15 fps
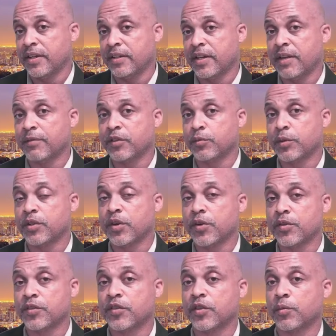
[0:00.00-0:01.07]
Davis
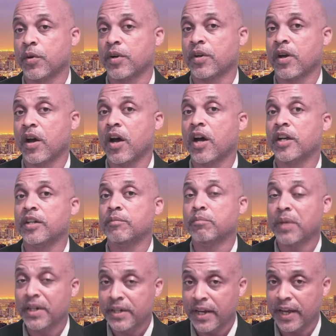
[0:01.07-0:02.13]
returns to work on
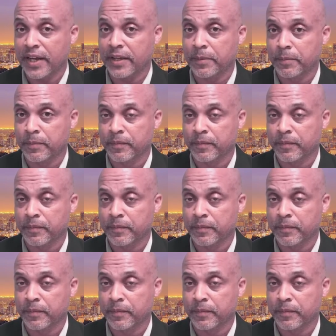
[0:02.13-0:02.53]
Monday.